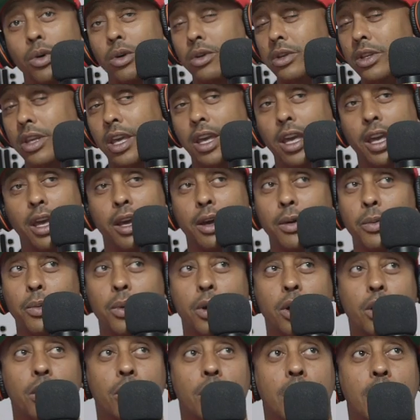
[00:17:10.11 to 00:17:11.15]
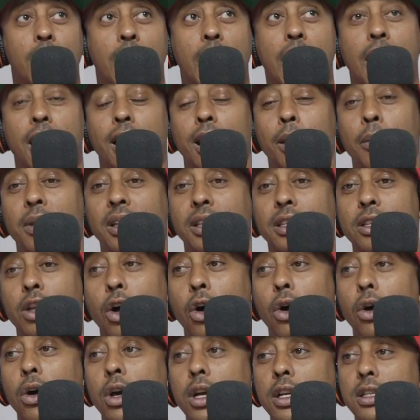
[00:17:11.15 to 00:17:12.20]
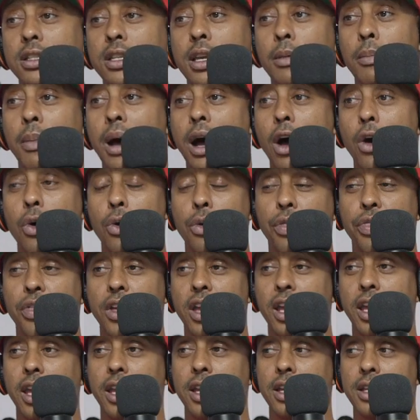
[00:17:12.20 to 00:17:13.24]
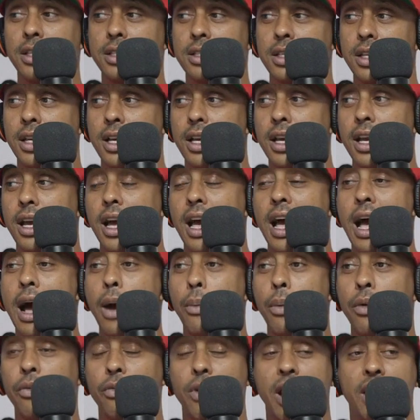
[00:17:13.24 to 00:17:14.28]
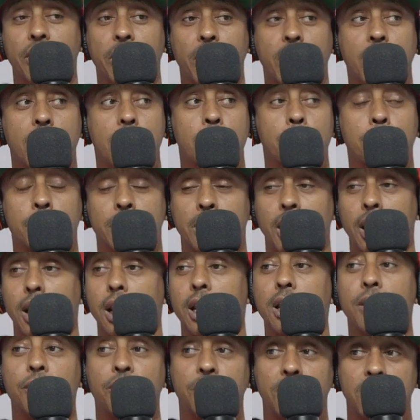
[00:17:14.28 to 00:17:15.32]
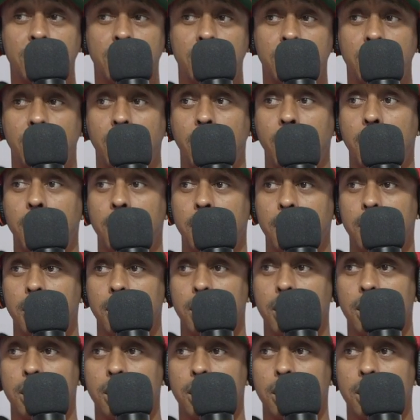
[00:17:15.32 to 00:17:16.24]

Well, yeah. Well, I, let me no. See, my whole thing is. I would rather come deliver the dick